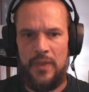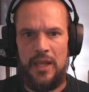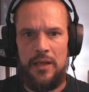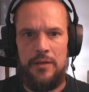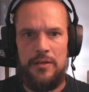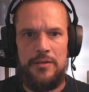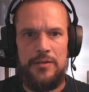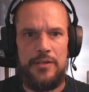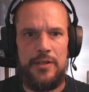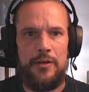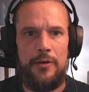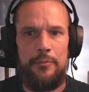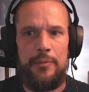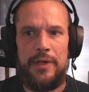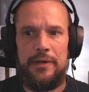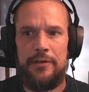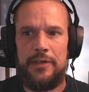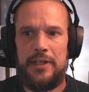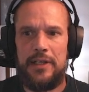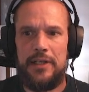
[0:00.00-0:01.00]
So
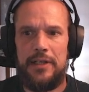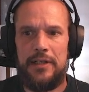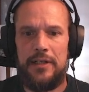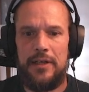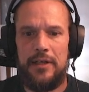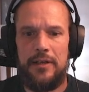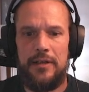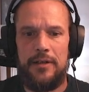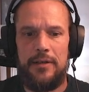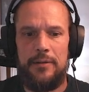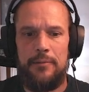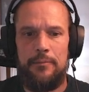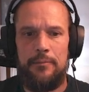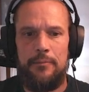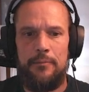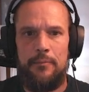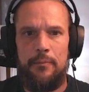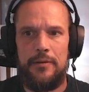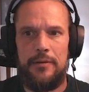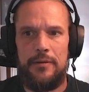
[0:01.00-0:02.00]
apparently
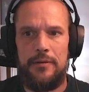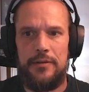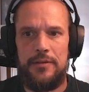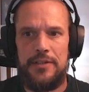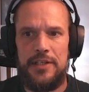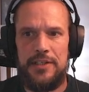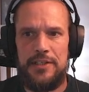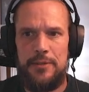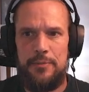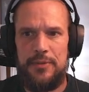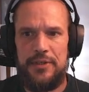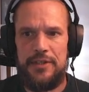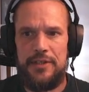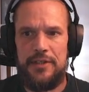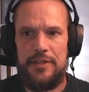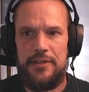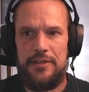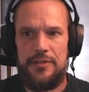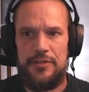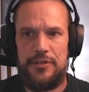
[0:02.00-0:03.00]

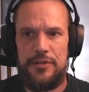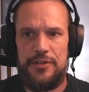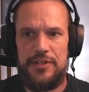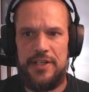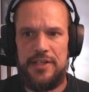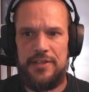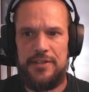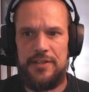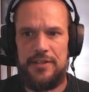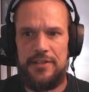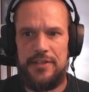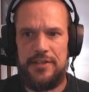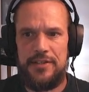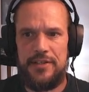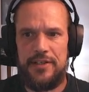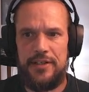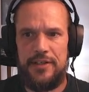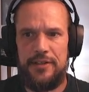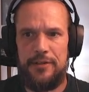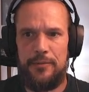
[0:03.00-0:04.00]
ChatGPT suggested this
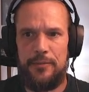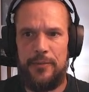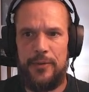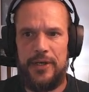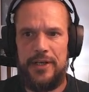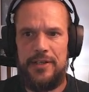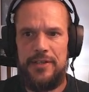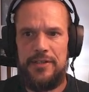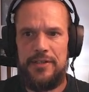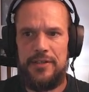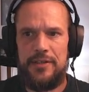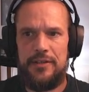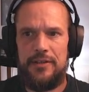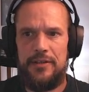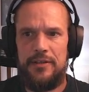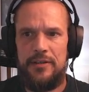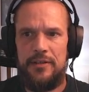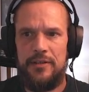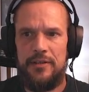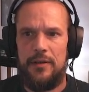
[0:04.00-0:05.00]

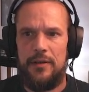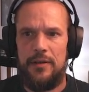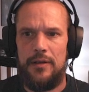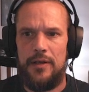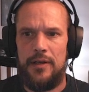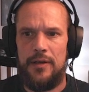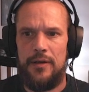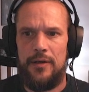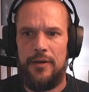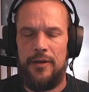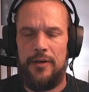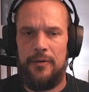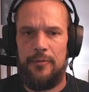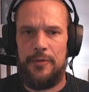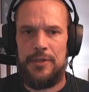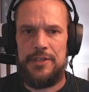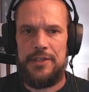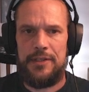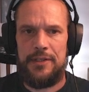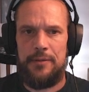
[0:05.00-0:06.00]
enumeration,
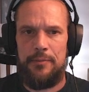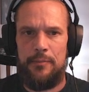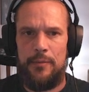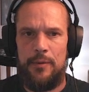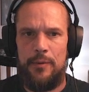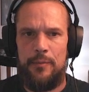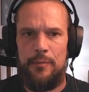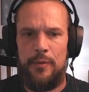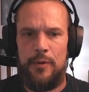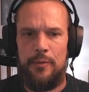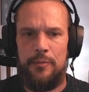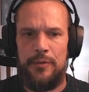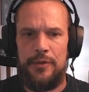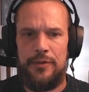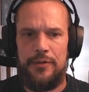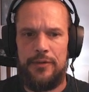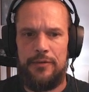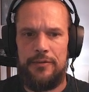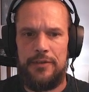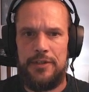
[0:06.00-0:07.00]
which at the
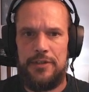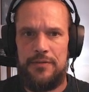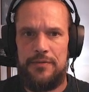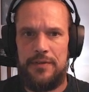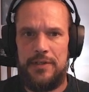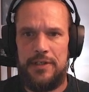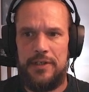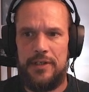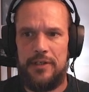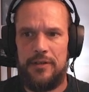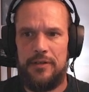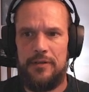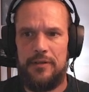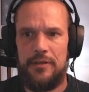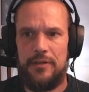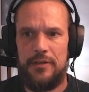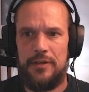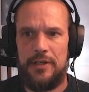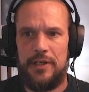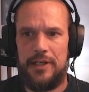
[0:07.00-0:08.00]
moment of this
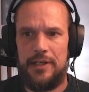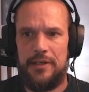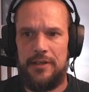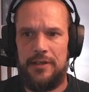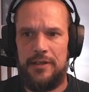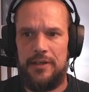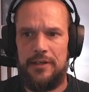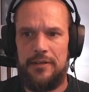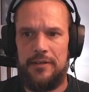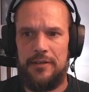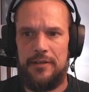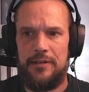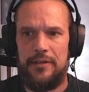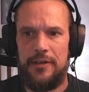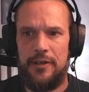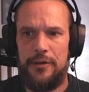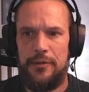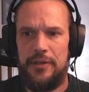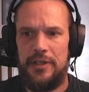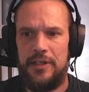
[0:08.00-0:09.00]
video I didn't
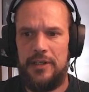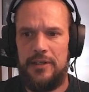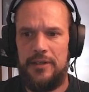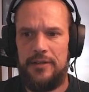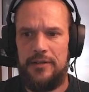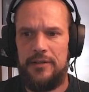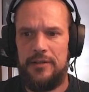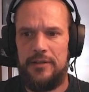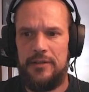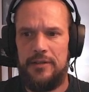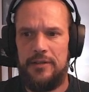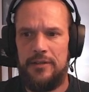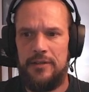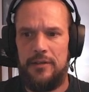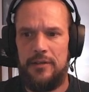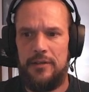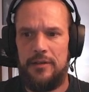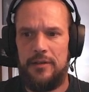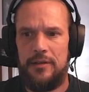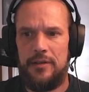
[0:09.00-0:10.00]
know yet.
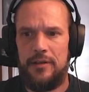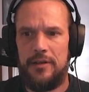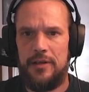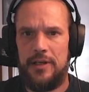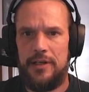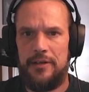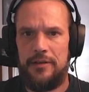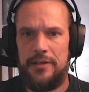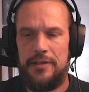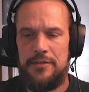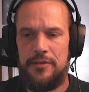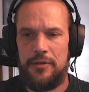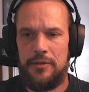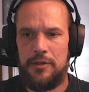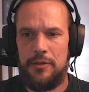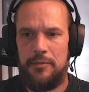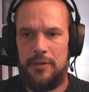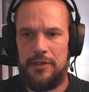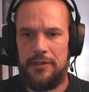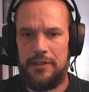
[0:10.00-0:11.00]
Either I talk
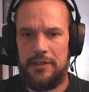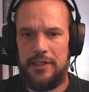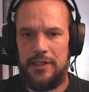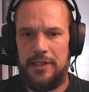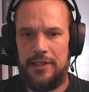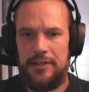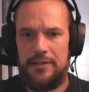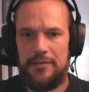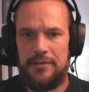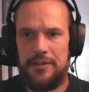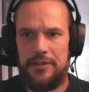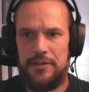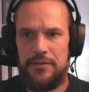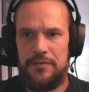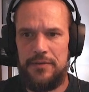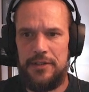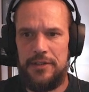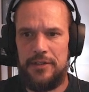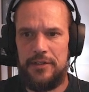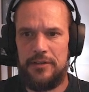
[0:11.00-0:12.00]
about it later in this
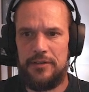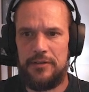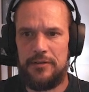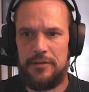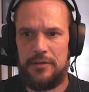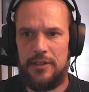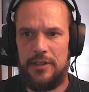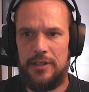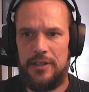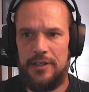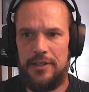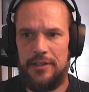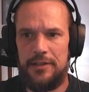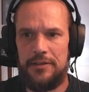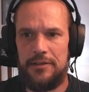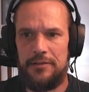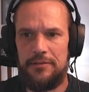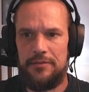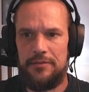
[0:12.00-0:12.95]
video or I